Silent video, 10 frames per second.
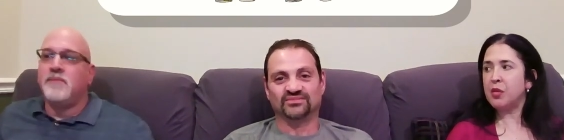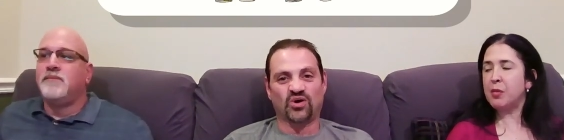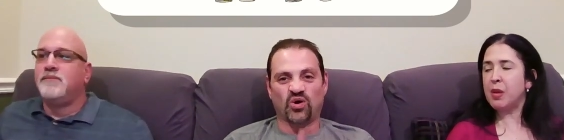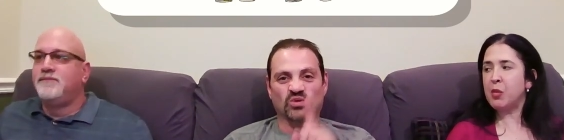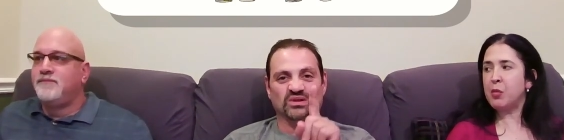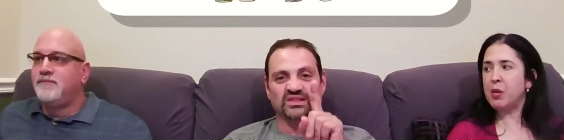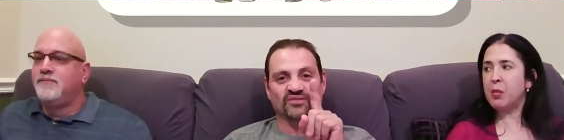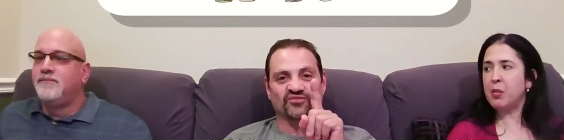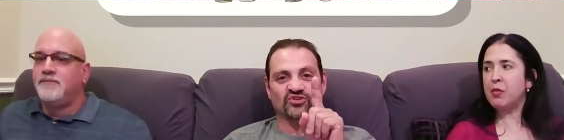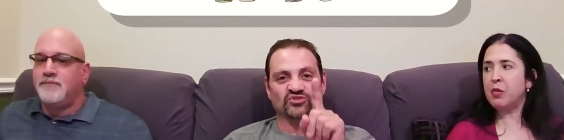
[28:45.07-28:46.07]
Speaker 1: remake would be
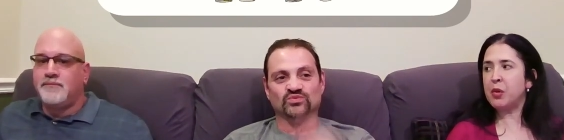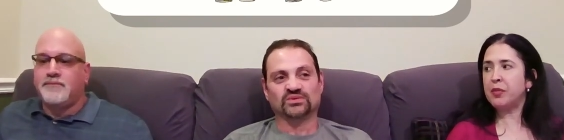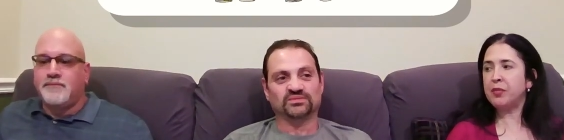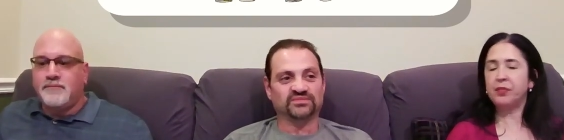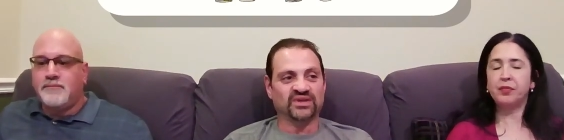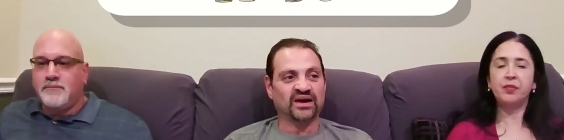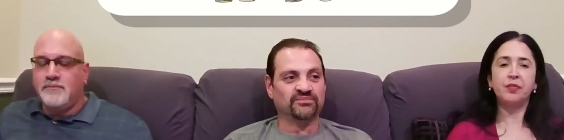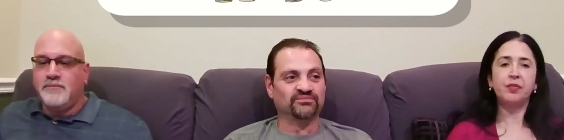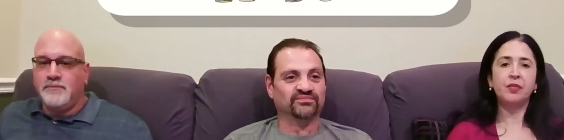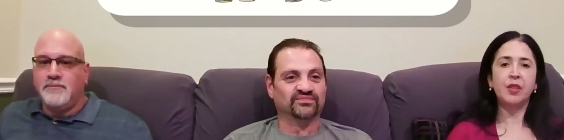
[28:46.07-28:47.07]
number four.
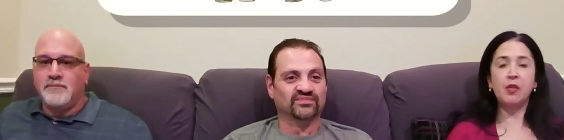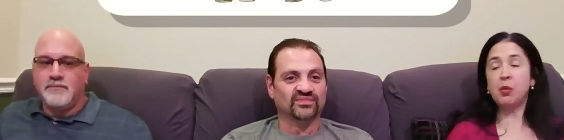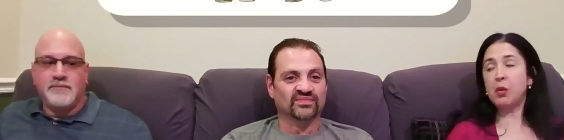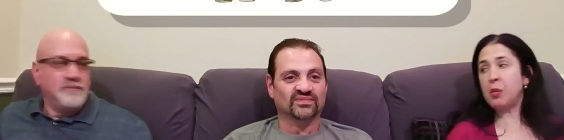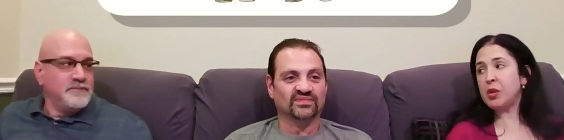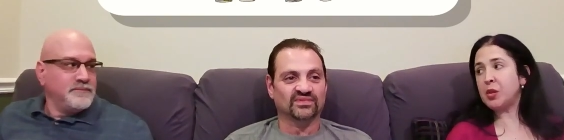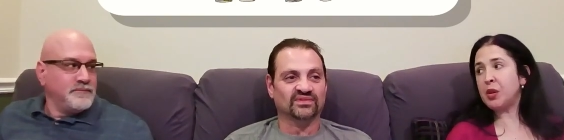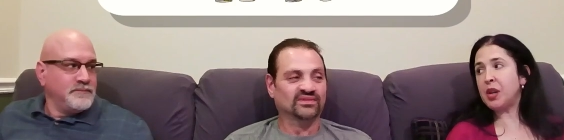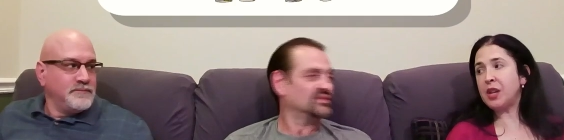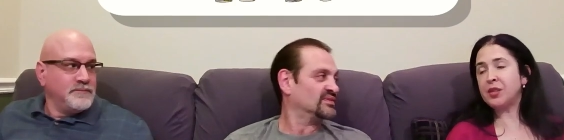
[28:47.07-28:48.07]
Yeah. If you want to watch
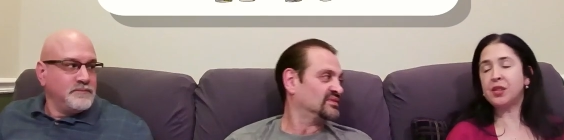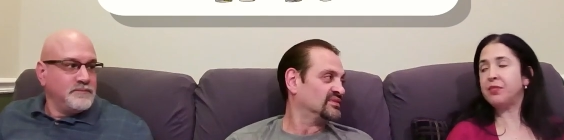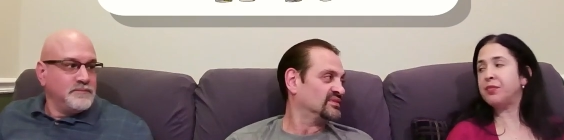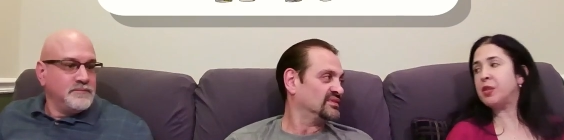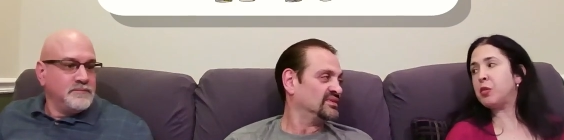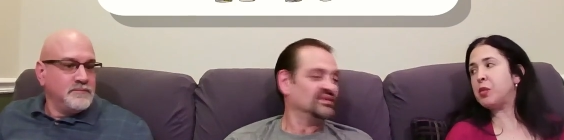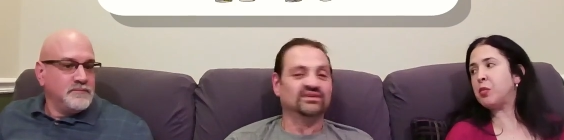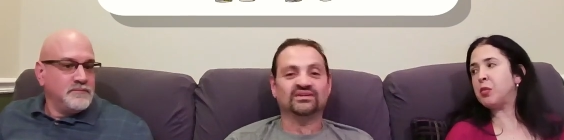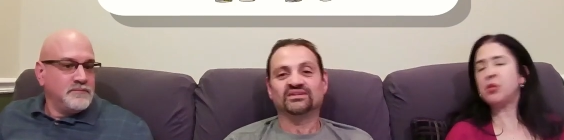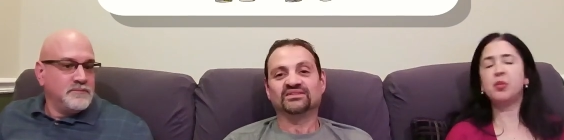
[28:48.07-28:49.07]
someone next, that would be
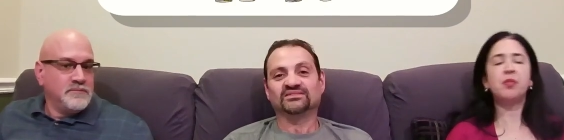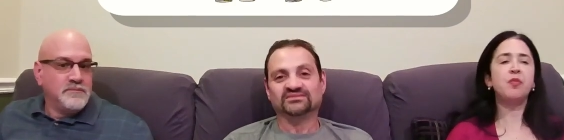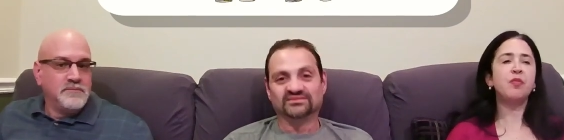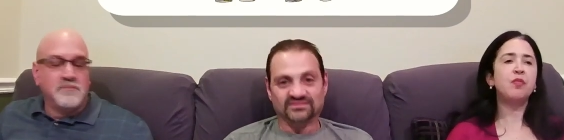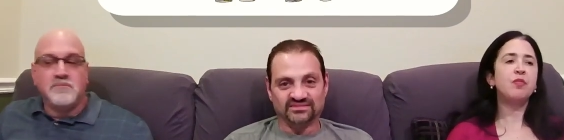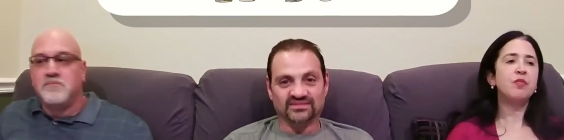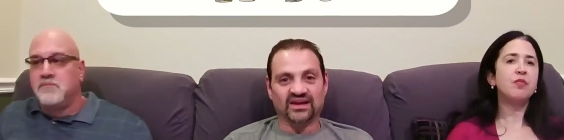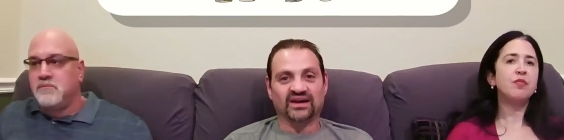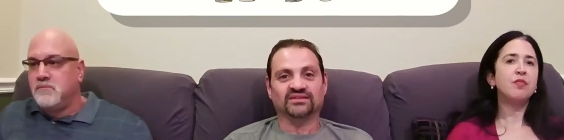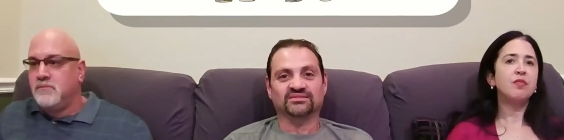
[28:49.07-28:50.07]
number two.
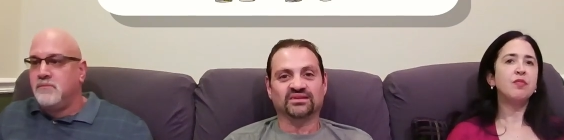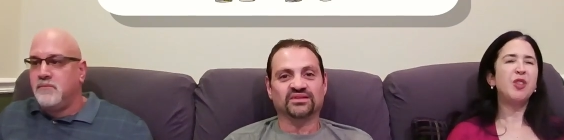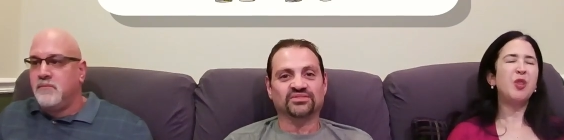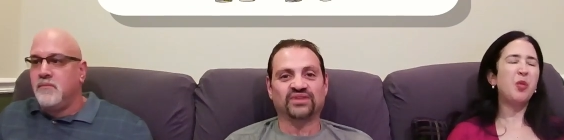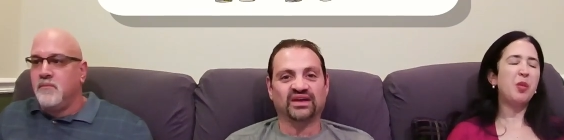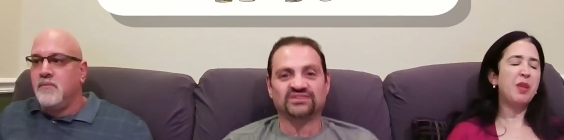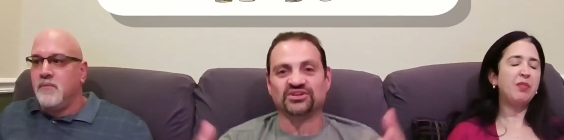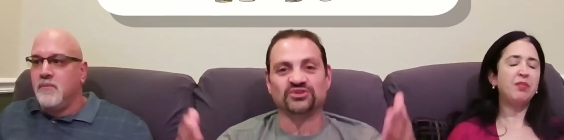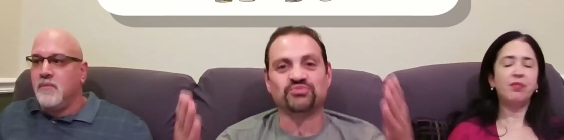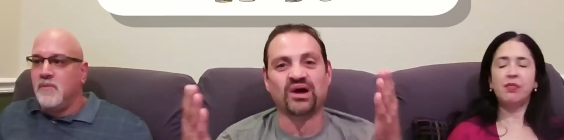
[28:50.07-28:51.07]
Speaker 2: Yeah you know. Thanks.
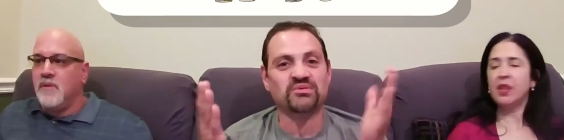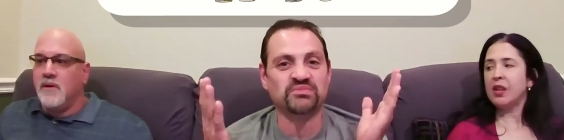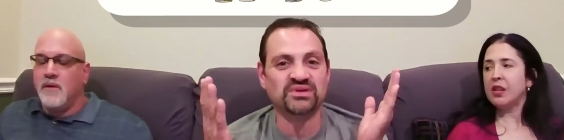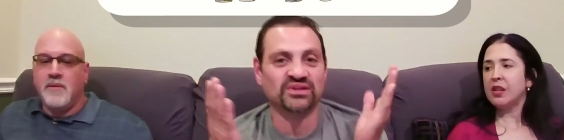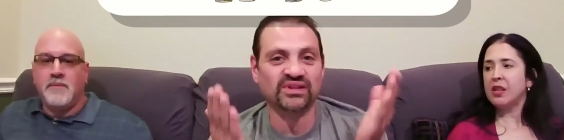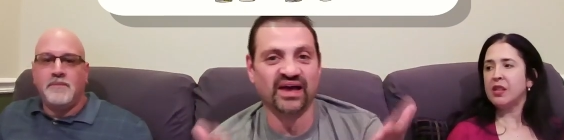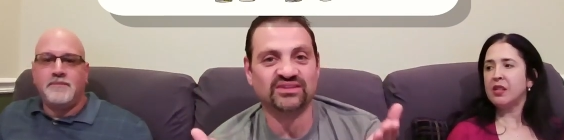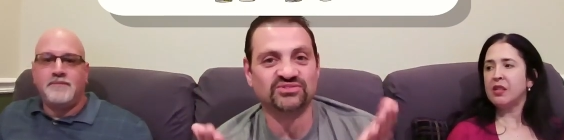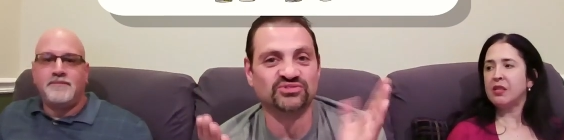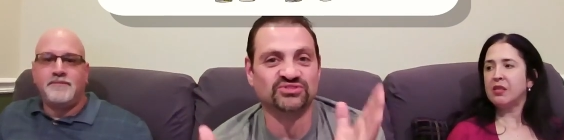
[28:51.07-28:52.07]
That'll probably be the
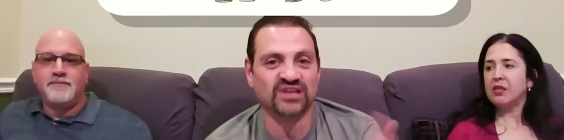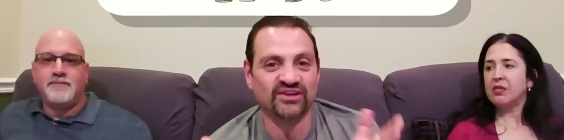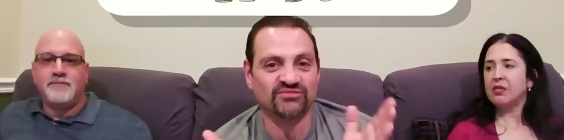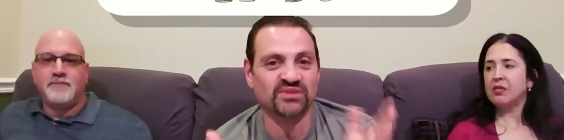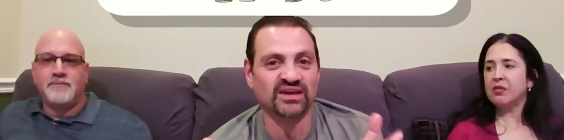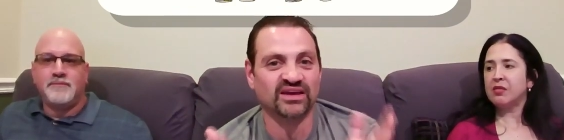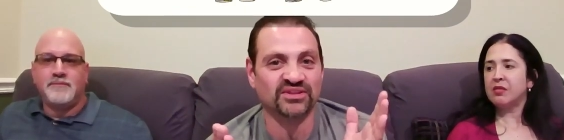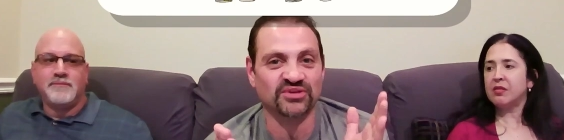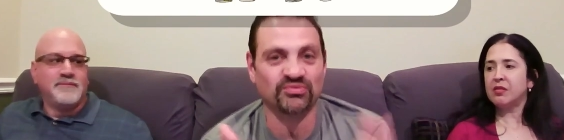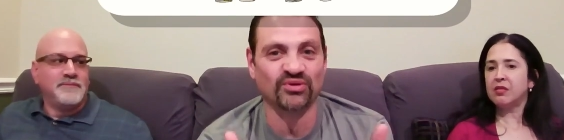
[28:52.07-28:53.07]
last you'll see of me
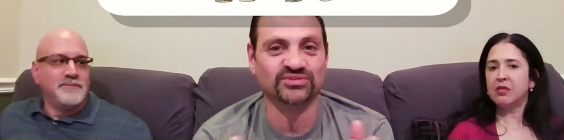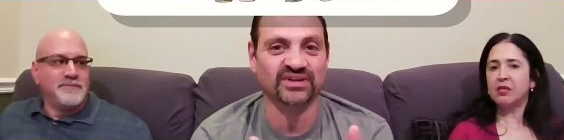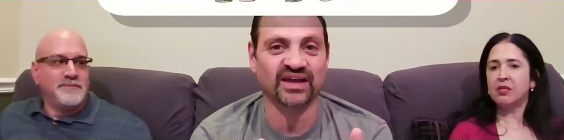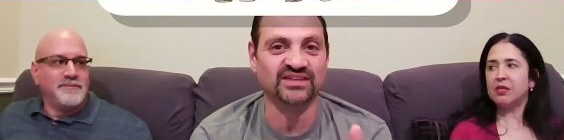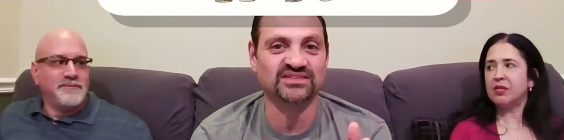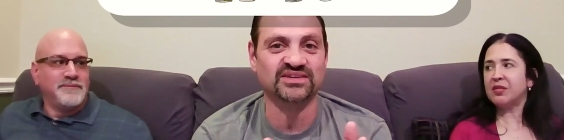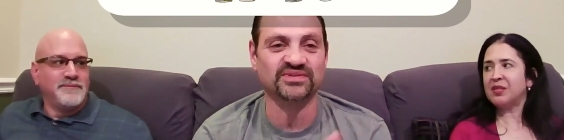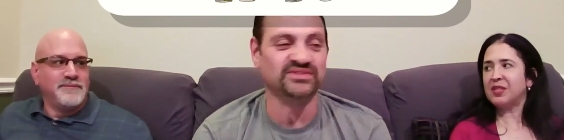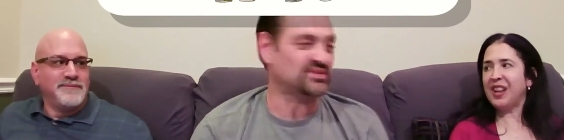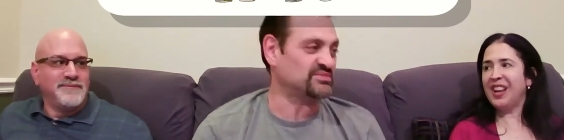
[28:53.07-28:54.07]
on the Poltergeist series. No,